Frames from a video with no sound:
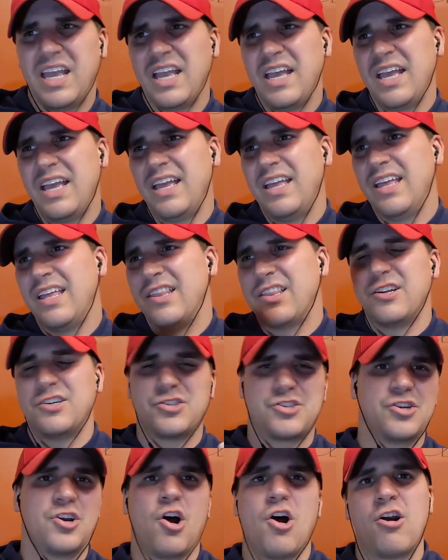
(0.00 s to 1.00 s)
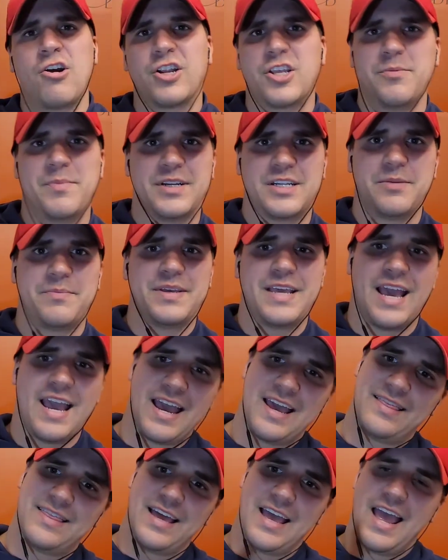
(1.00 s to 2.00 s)
There's an argument to be
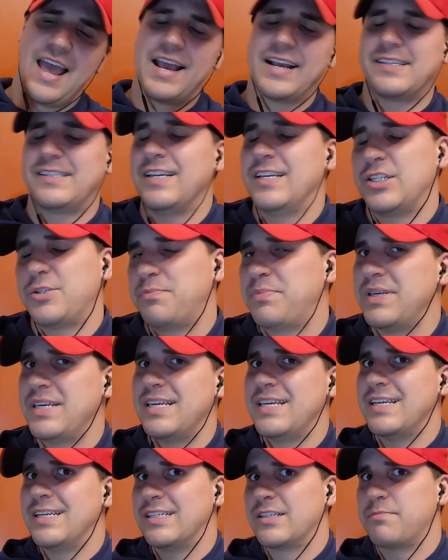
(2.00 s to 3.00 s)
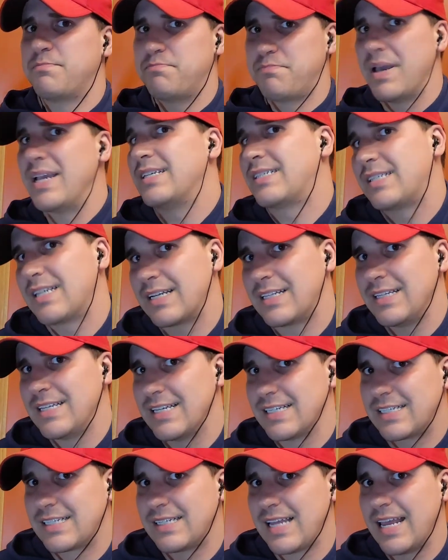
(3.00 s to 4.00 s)
had that XHP is basically a
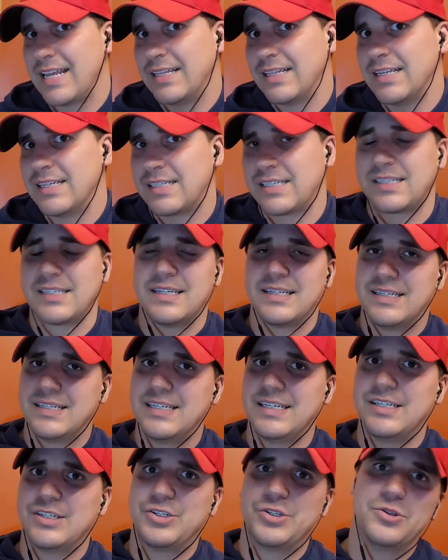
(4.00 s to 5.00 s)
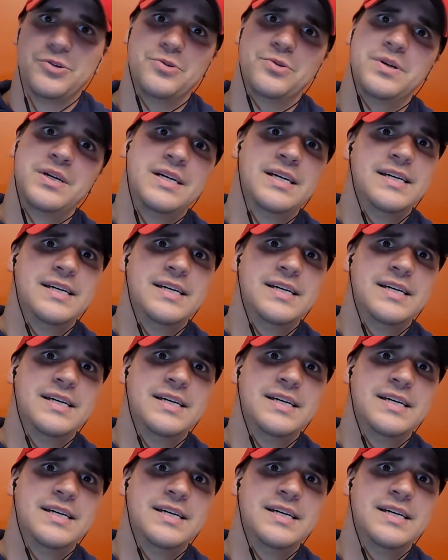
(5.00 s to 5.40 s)
stainless D2.